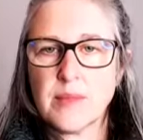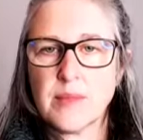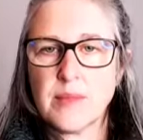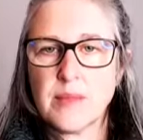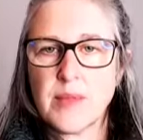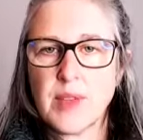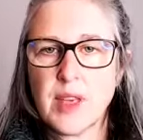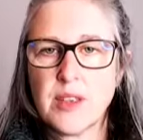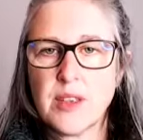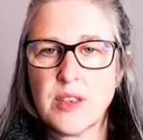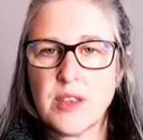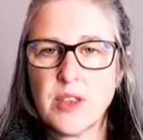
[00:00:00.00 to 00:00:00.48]

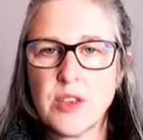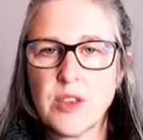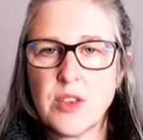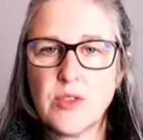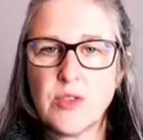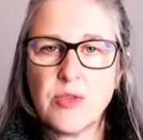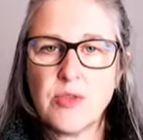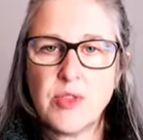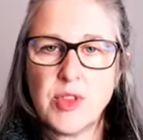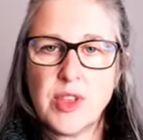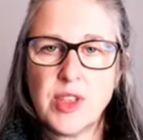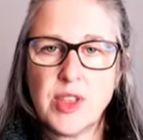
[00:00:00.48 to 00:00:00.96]
And do you
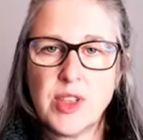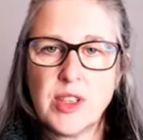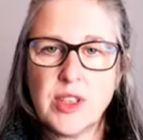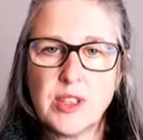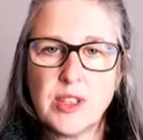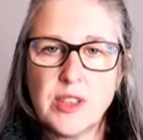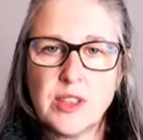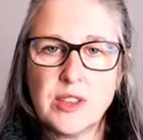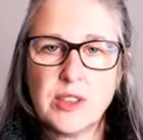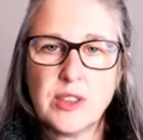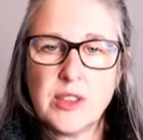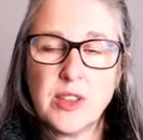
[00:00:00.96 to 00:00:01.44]

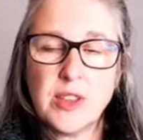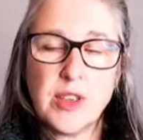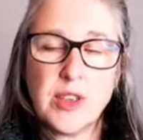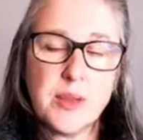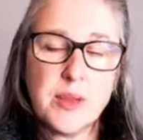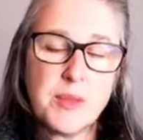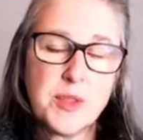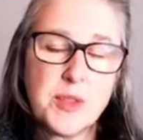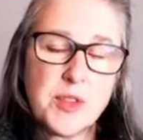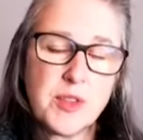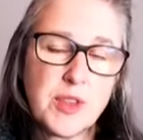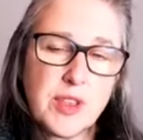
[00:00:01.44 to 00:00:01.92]
feel your
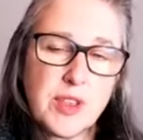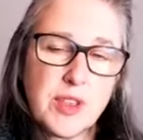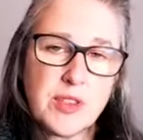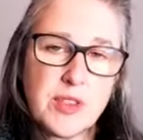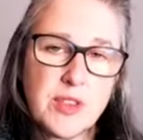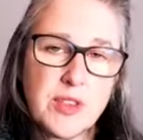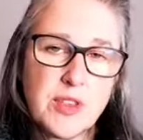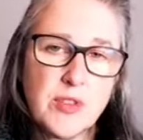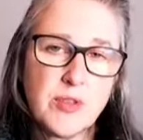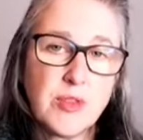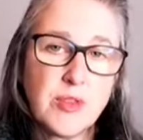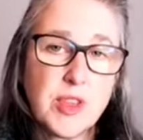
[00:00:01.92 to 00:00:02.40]
hamstrings?
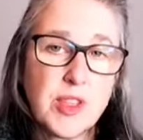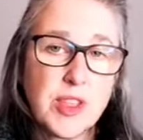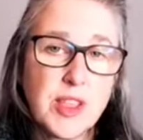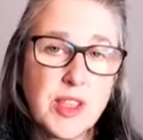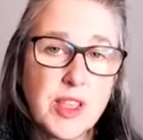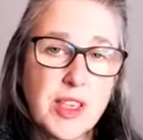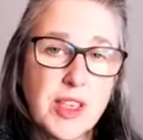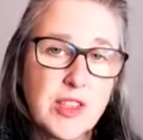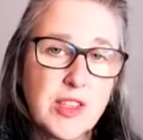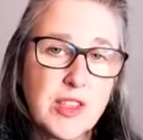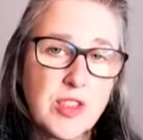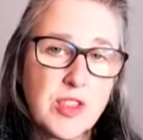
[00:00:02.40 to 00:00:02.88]
Do you feel
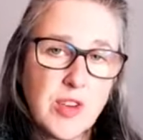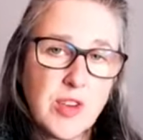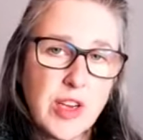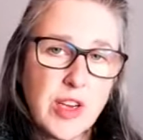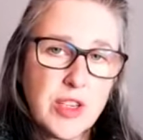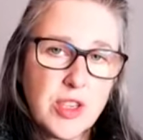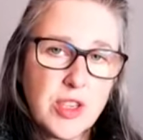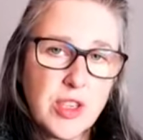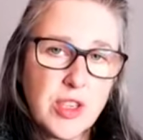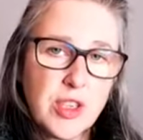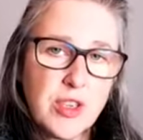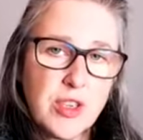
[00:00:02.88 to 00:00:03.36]
any
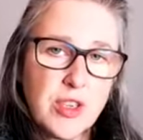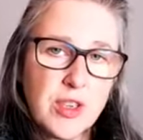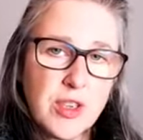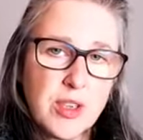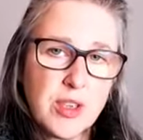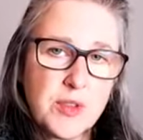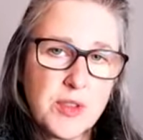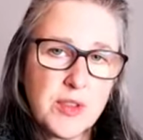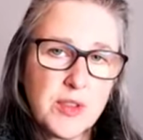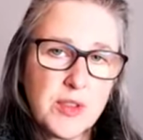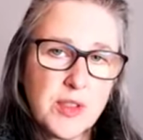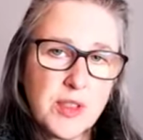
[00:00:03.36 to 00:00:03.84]
stretch in your
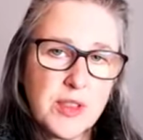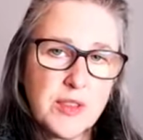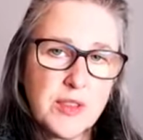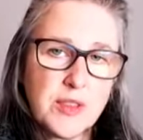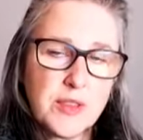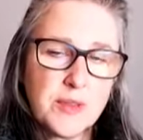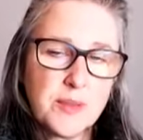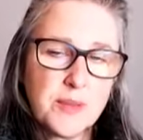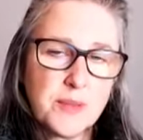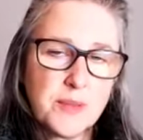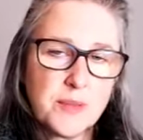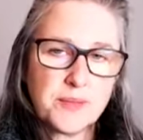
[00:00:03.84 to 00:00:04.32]

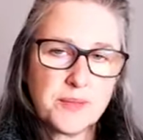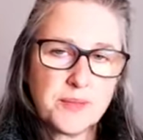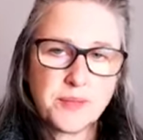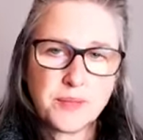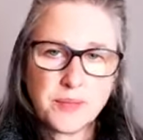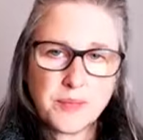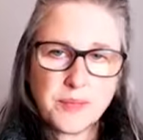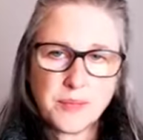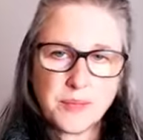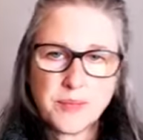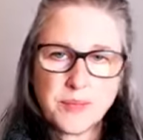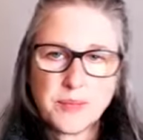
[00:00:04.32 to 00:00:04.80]
hamstrings?
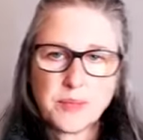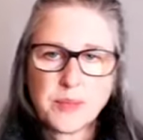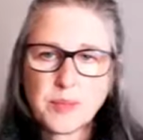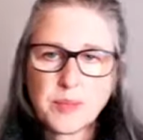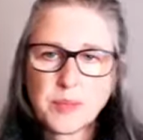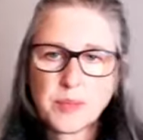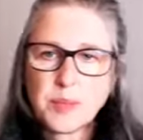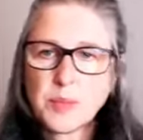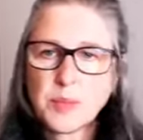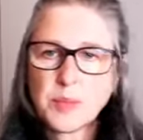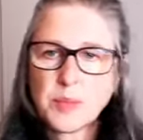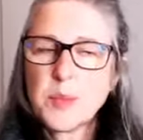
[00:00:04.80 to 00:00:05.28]

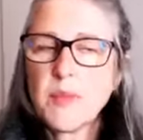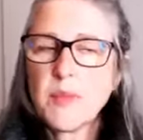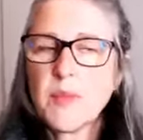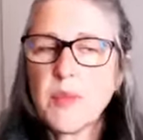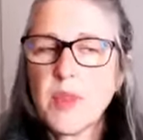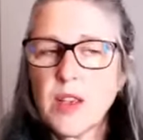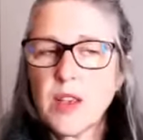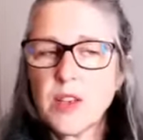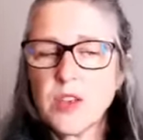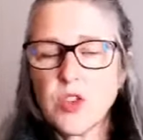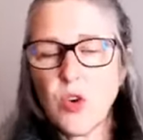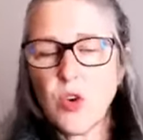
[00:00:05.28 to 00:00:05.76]

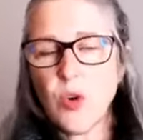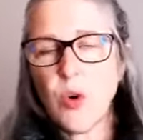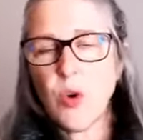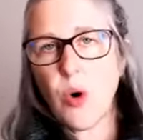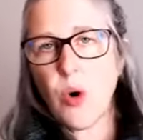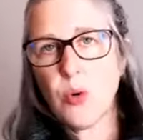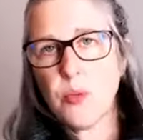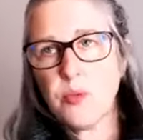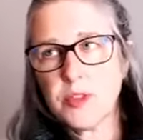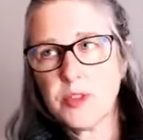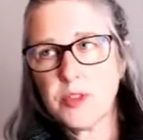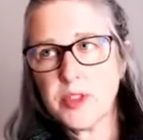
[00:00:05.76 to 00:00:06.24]
So
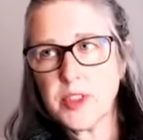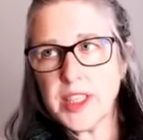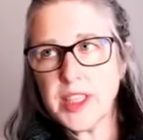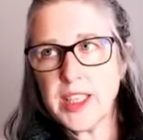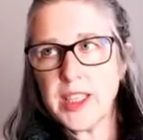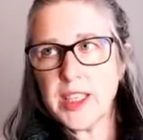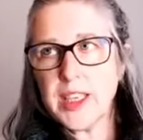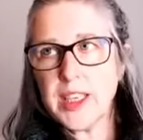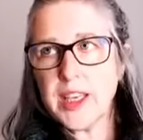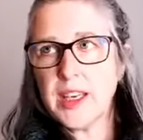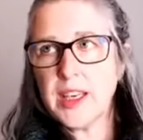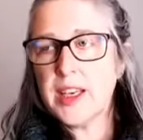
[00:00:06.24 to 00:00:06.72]

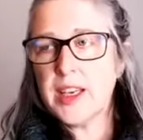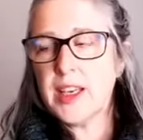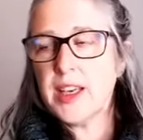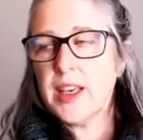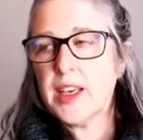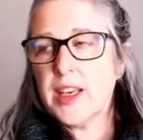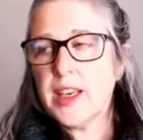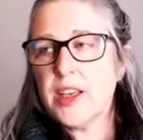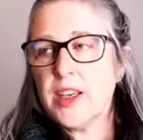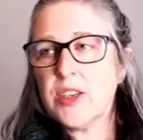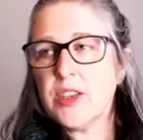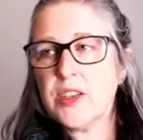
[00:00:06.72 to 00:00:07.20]
hopefully
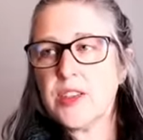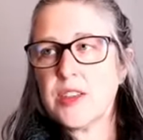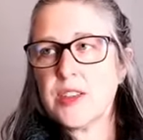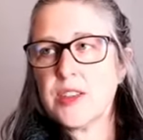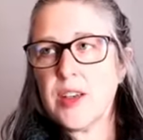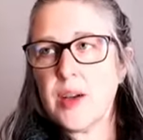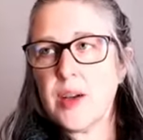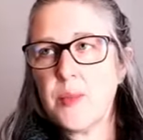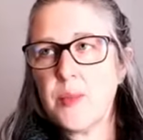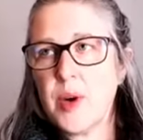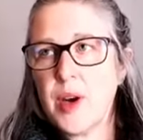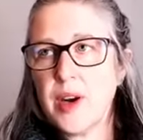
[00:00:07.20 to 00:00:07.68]
you're
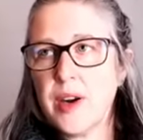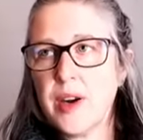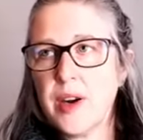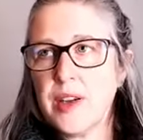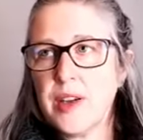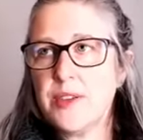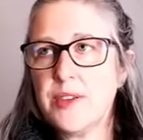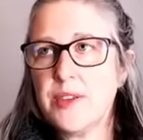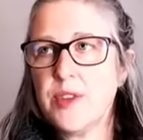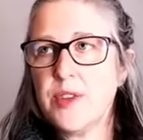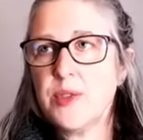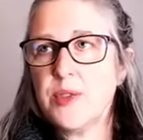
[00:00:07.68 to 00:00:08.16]
somewhere,
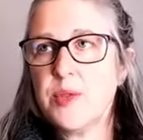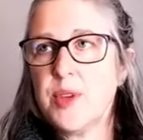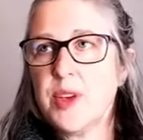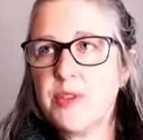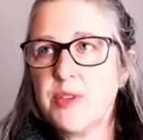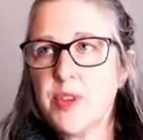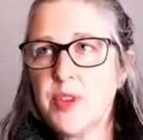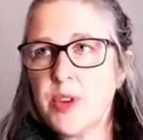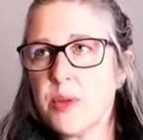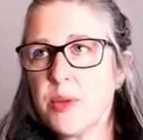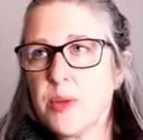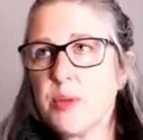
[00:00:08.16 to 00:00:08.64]

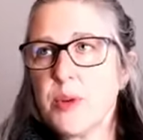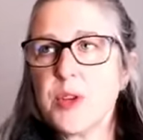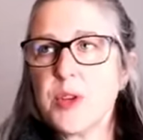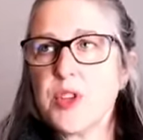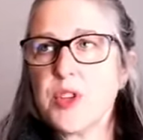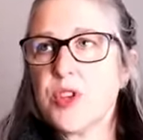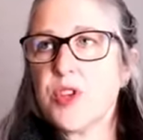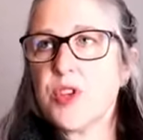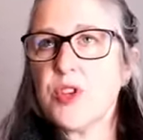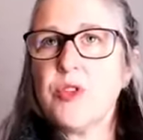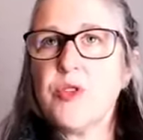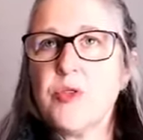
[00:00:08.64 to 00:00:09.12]
if you're a
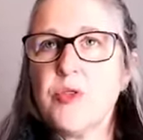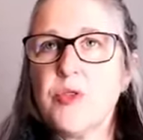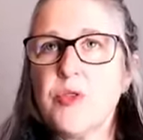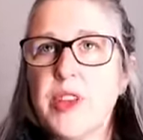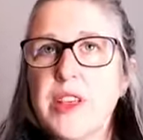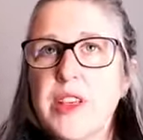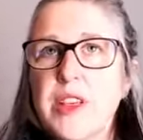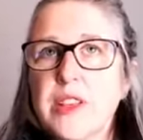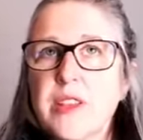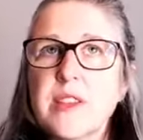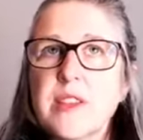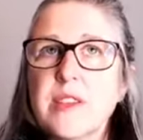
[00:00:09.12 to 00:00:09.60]
person who
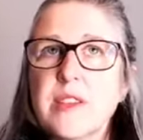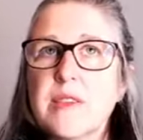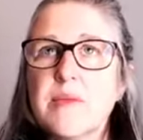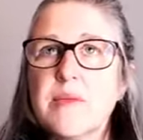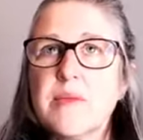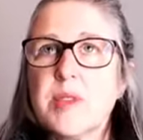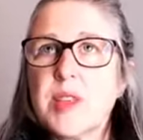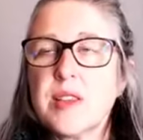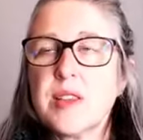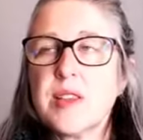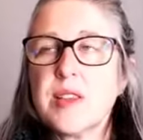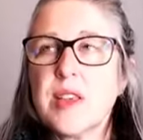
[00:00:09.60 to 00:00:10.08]
feels
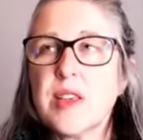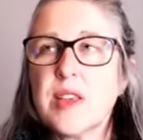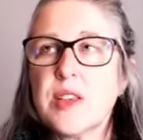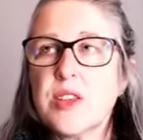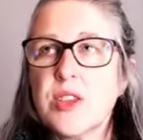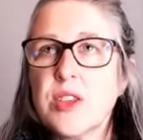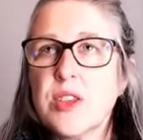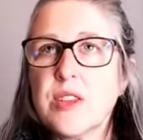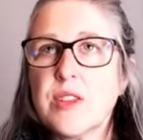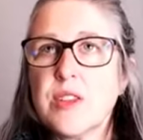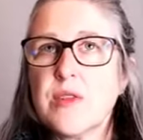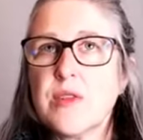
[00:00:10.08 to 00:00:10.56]

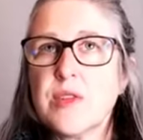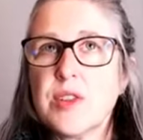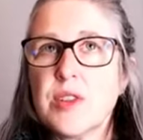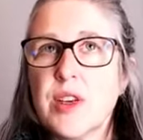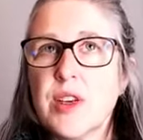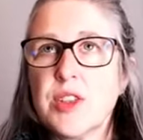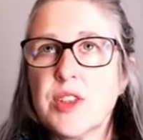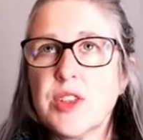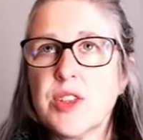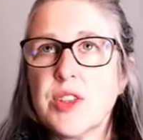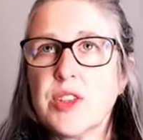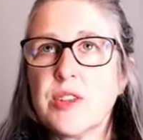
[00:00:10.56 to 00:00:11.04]
sensations of
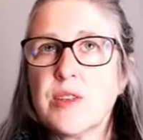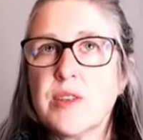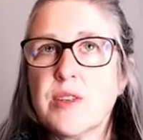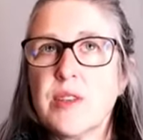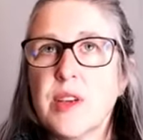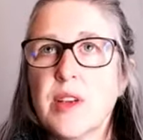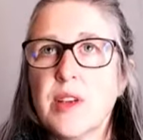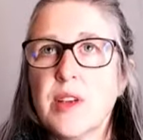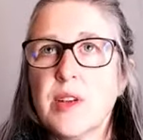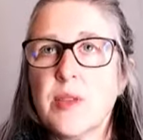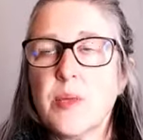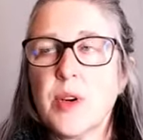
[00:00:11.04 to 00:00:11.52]
stretch
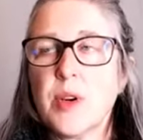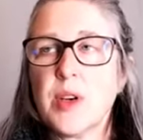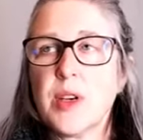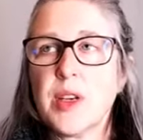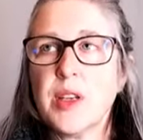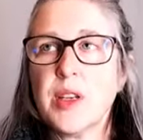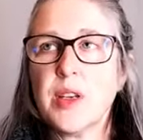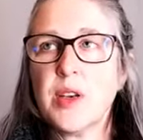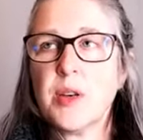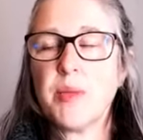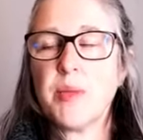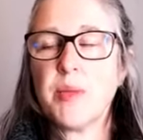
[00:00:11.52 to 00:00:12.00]
and work
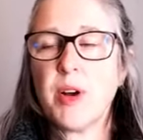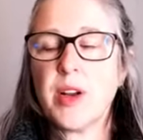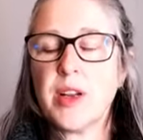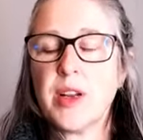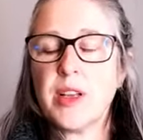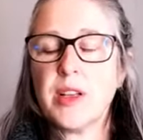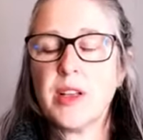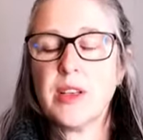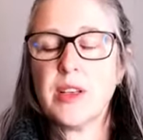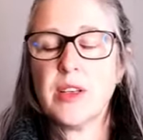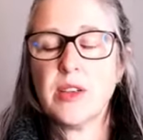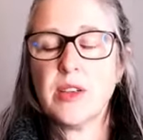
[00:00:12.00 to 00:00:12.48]
in your
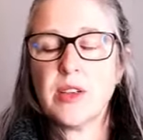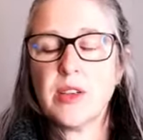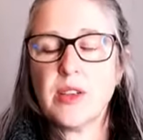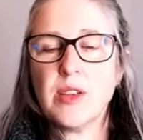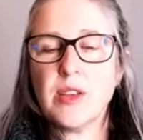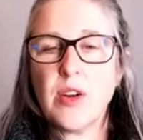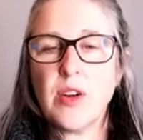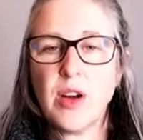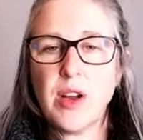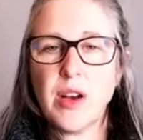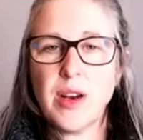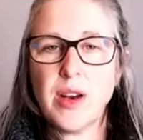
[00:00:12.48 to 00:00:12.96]
body, you're
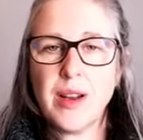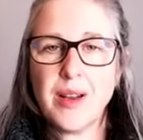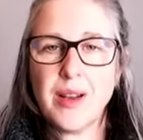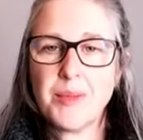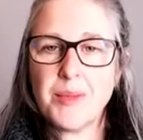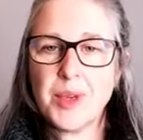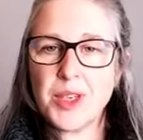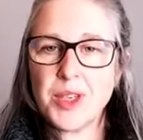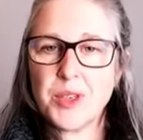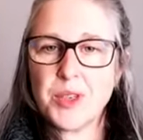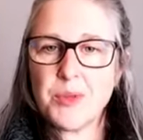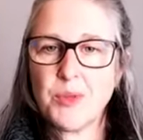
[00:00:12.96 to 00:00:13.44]
not at
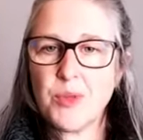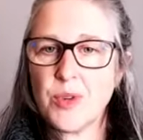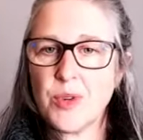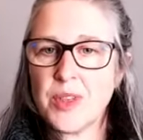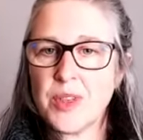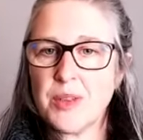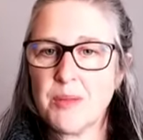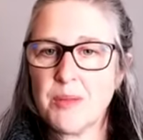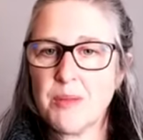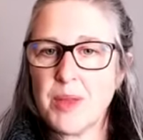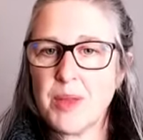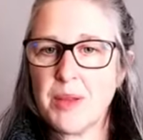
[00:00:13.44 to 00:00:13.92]
much more
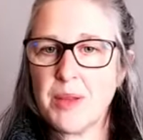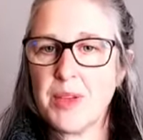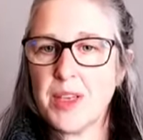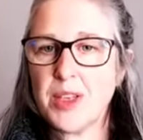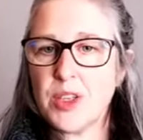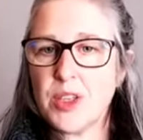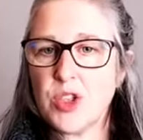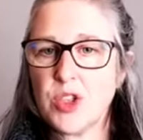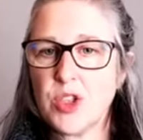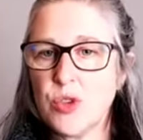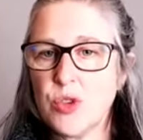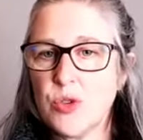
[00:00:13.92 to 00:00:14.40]
than maybe
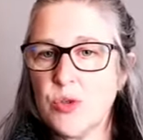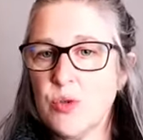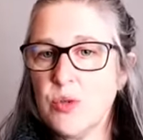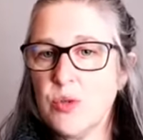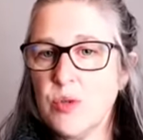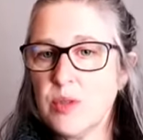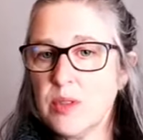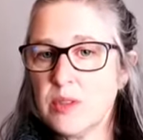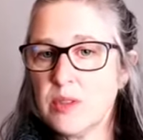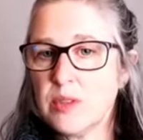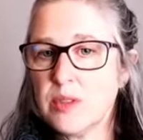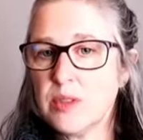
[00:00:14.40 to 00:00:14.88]
a 2
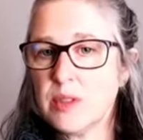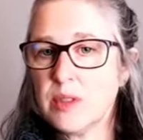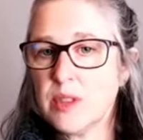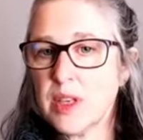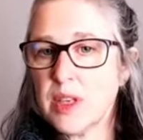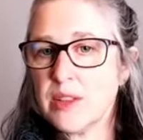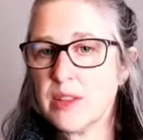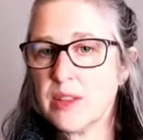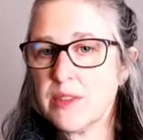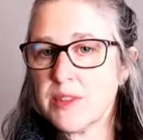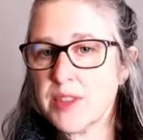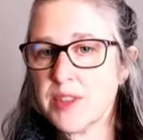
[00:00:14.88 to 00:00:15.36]

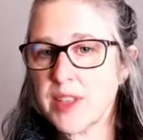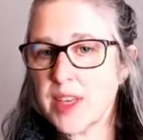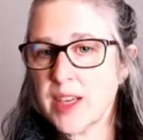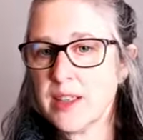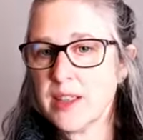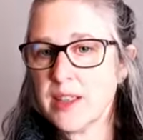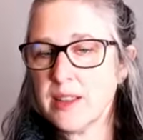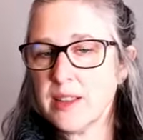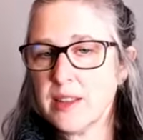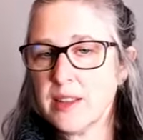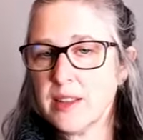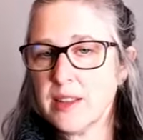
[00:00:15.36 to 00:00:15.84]
out of
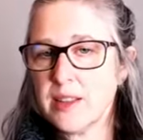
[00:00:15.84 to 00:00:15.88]
10.